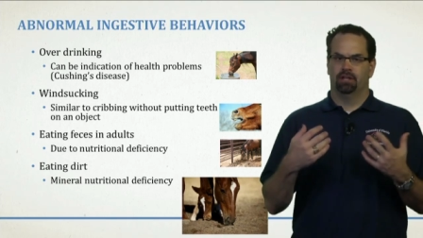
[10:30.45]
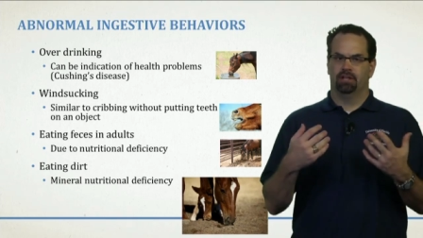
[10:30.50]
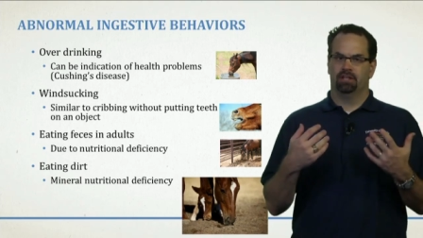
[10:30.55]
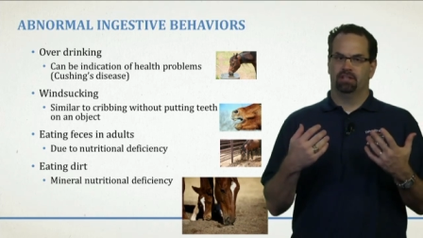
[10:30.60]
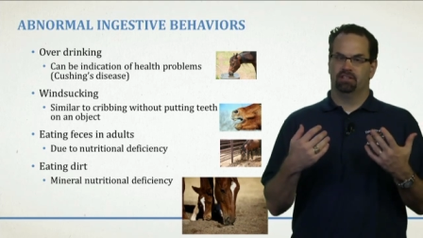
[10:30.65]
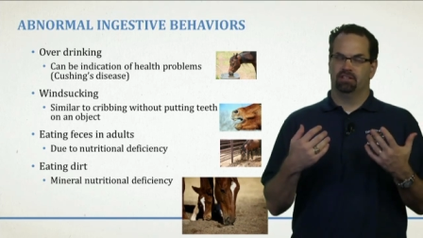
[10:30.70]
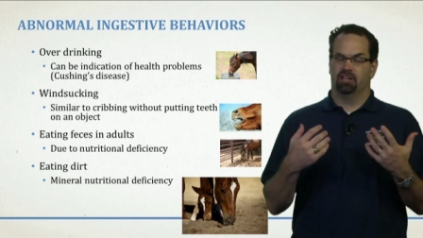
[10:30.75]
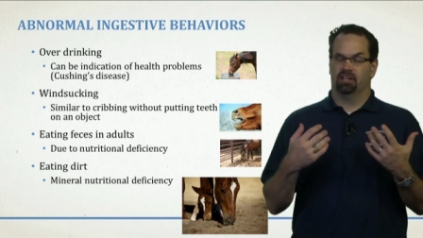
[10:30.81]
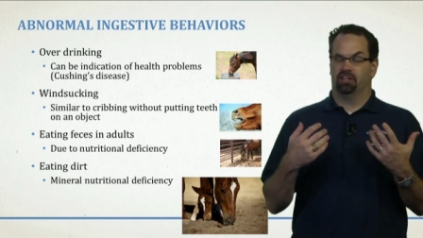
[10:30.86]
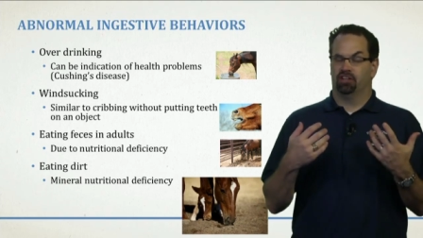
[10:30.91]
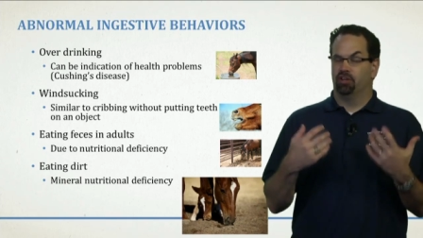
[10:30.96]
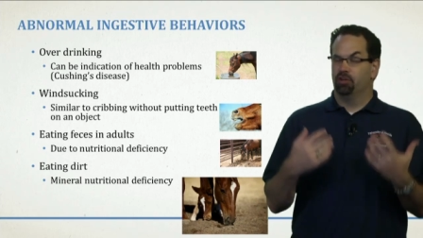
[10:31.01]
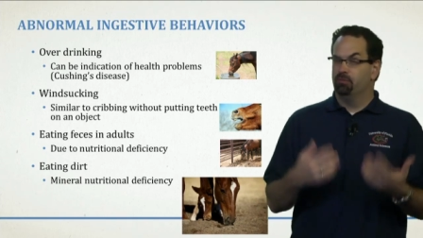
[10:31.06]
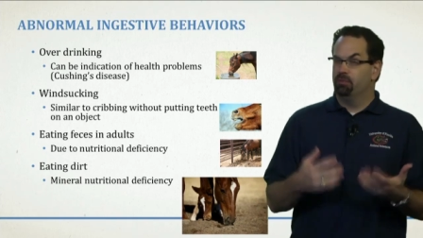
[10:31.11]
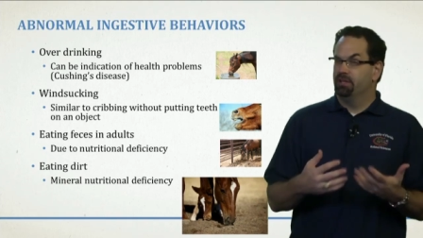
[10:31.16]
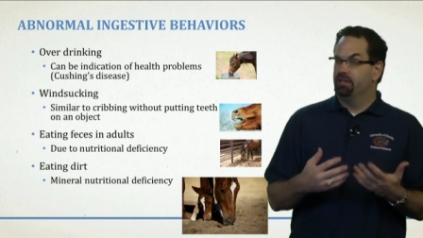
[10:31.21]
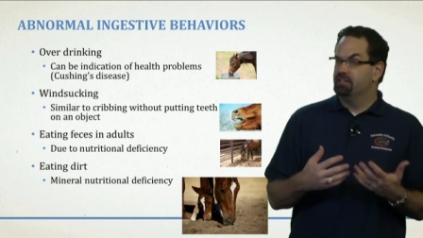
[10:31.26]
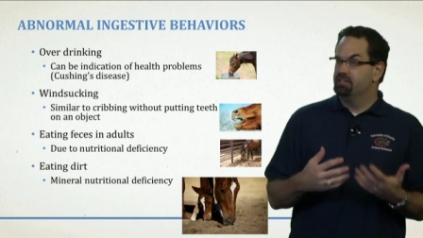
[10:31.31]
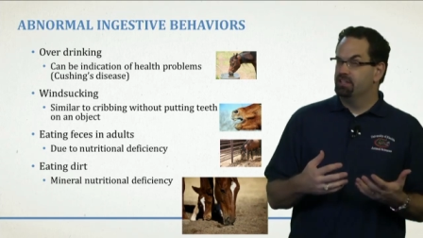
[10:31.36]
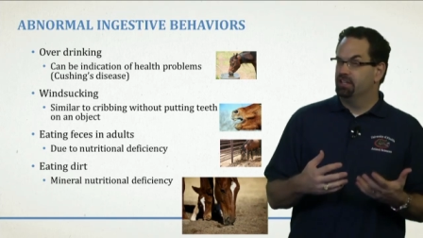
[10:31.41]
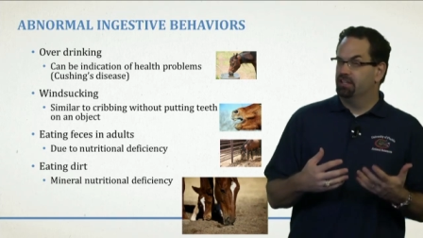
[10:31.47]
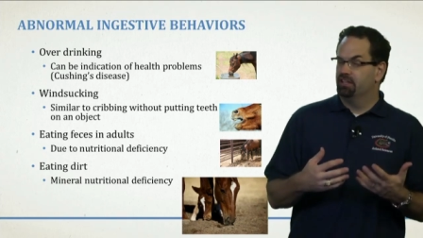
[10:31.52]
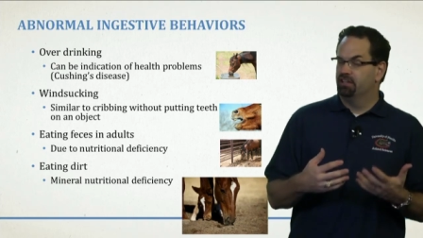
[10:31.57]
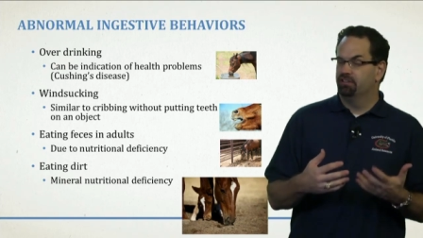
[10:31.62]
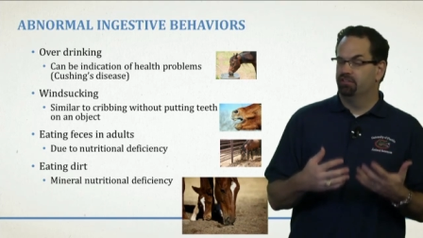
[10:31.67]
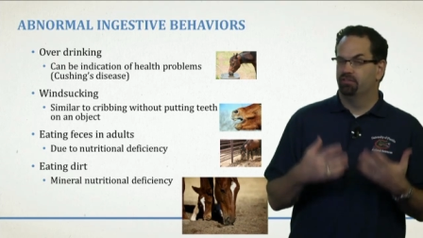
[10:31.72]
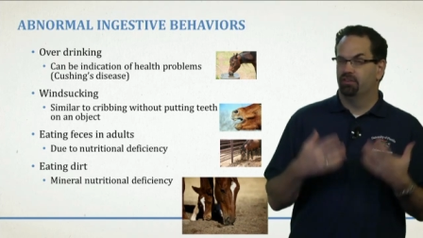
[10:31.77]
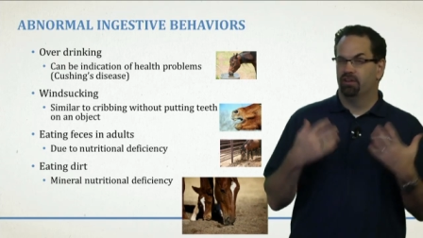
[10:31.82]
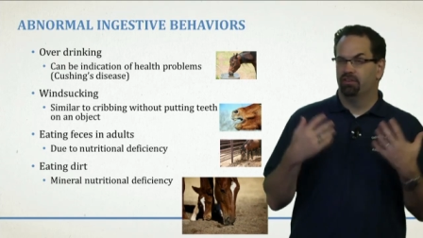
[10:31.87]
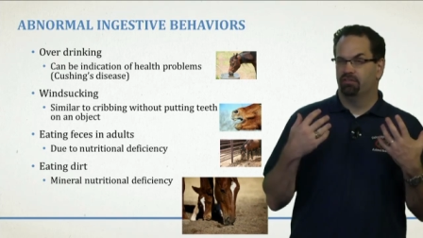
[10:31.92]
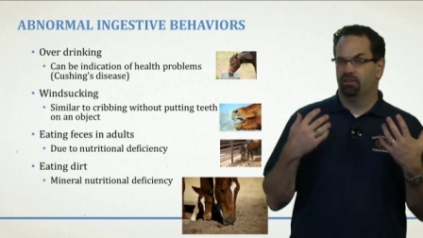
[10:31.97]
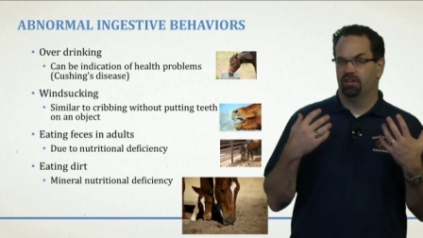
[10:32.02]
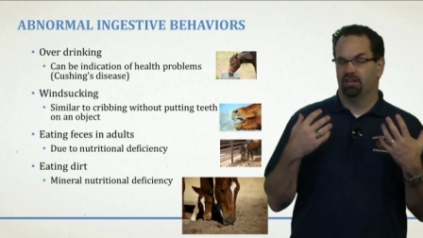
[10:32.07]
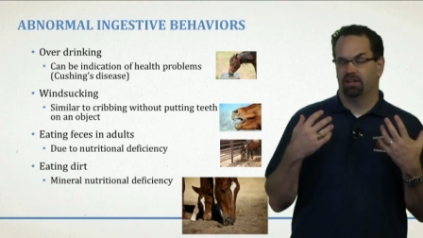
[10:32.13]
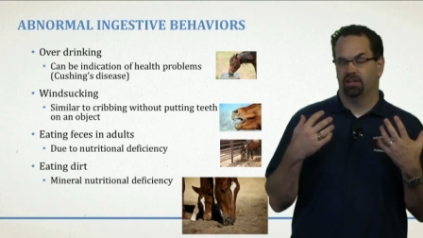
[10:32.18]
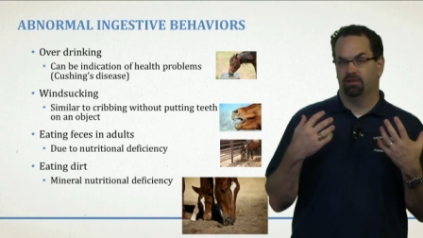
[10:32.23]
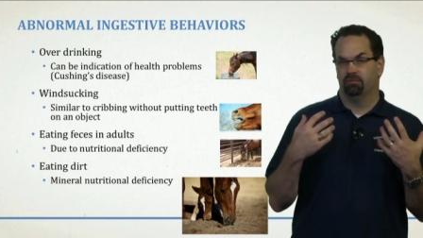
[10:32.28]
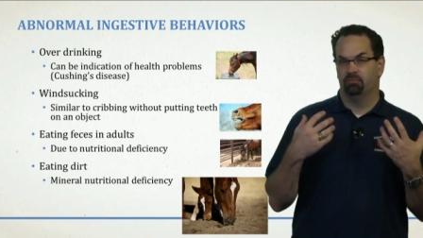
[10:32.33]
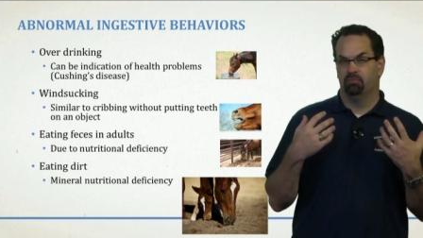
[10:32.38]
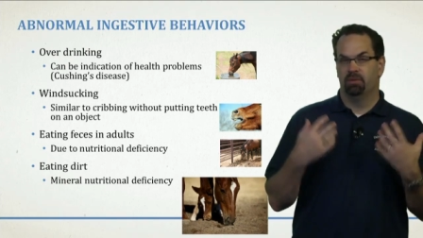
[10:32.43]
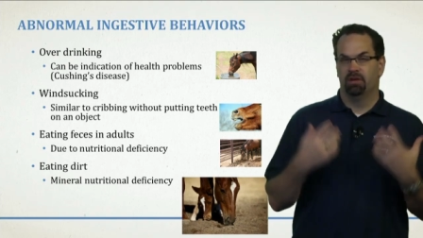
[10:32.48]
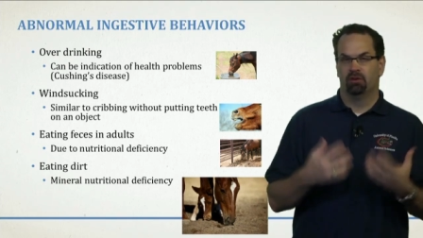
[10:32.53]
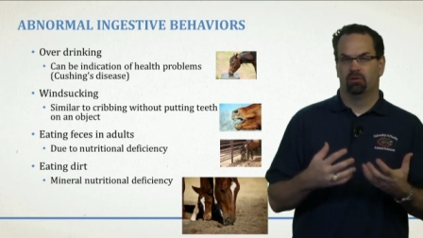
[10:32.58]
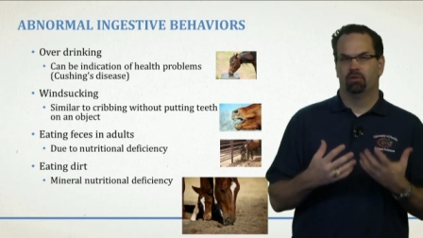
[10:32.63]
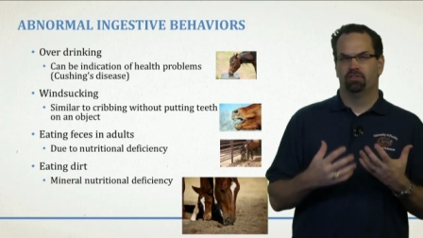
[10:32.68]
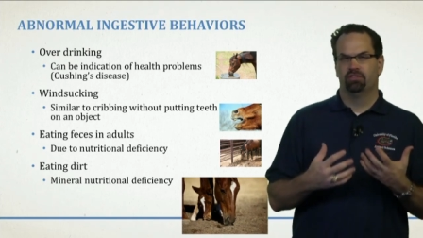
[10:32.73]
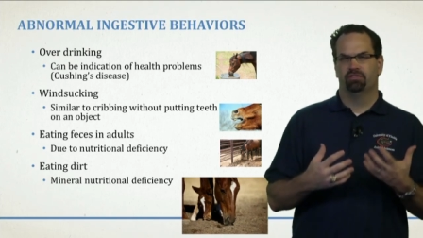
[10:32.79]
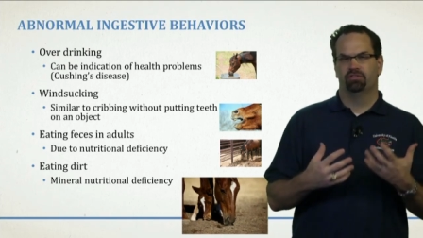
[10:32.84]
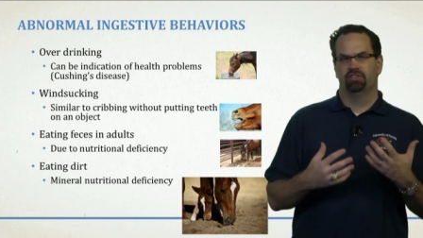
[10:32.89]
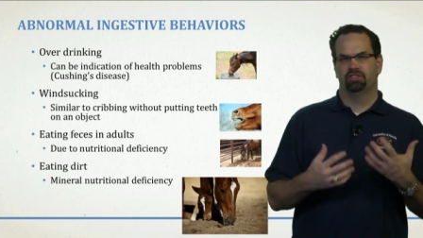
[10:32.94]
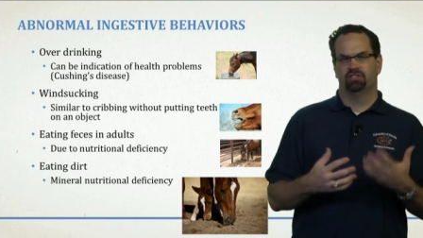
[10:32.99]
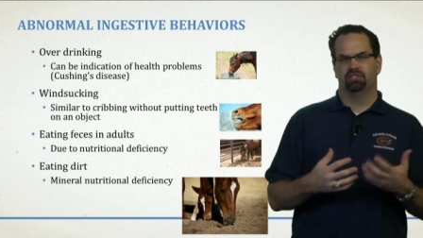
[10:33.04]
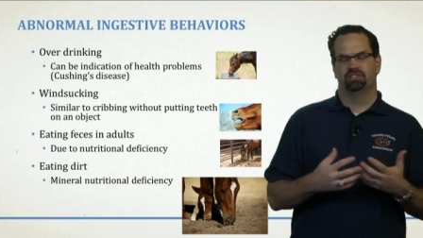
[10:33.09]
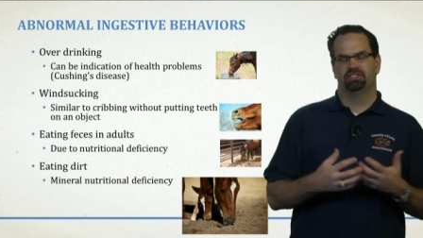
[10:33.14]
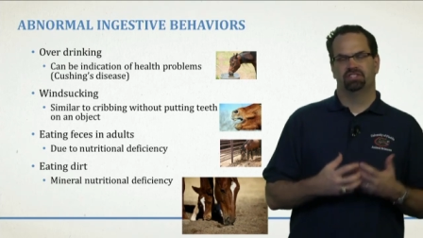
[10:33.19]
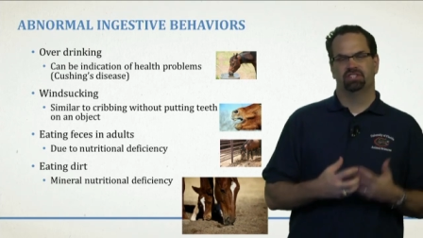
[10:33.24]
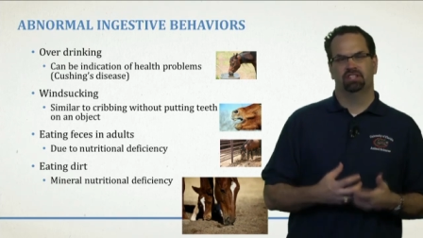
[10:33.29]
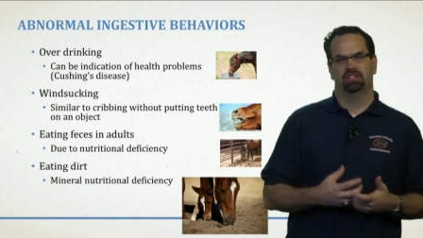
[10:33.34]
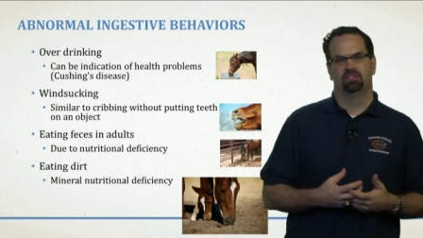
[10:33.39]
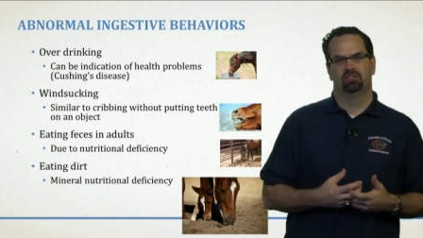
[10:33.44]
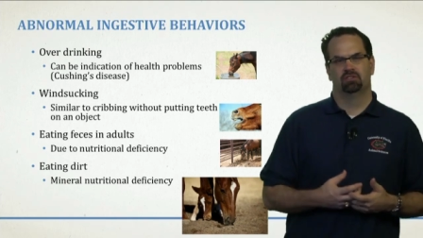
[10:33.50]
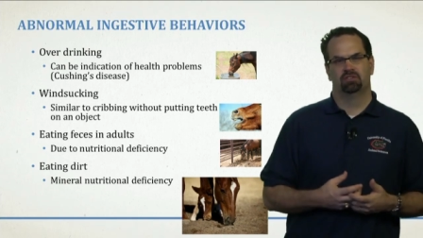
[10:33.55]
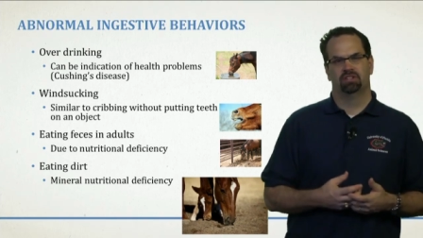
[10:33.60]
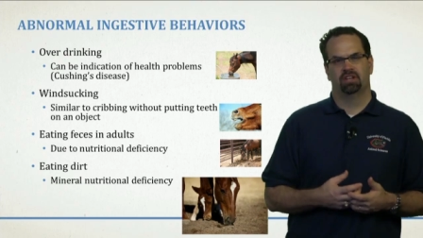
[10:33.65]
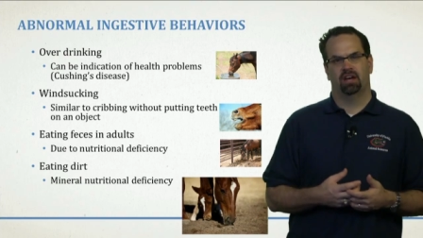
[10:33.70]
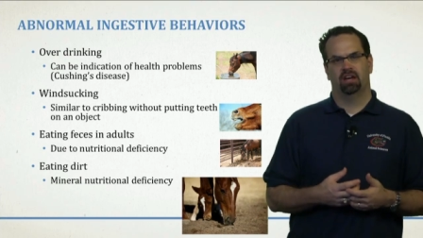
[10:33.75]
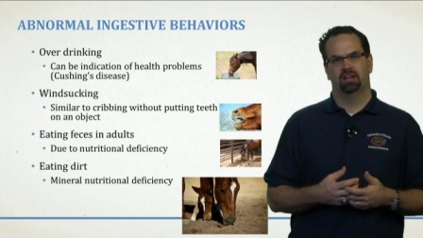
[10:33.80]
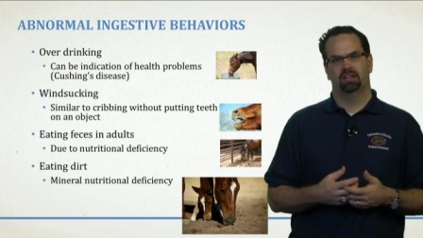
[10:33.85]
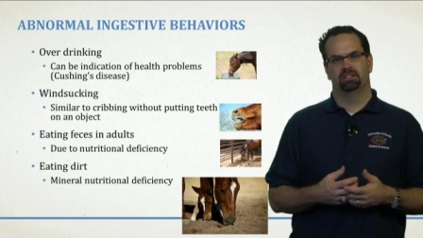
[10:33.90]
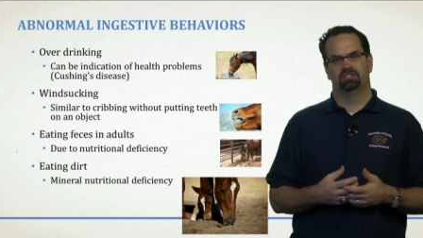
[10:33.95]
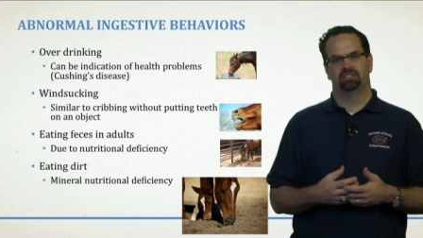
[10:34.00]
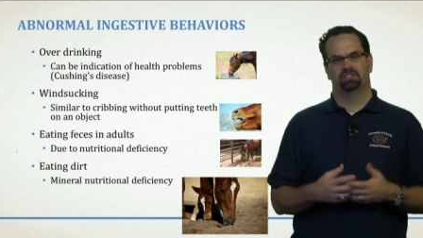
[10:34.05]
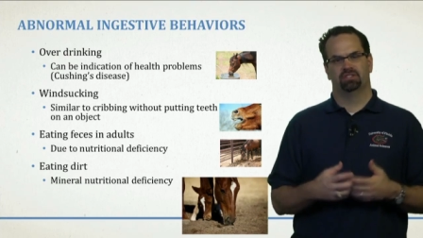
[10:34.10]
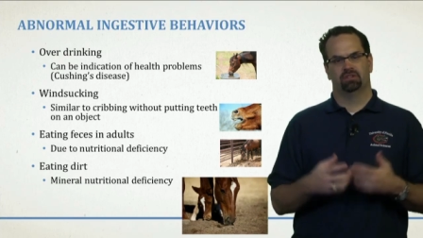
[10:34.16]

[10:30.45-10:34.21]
It could be indicative of a mineral deficiency in their diet,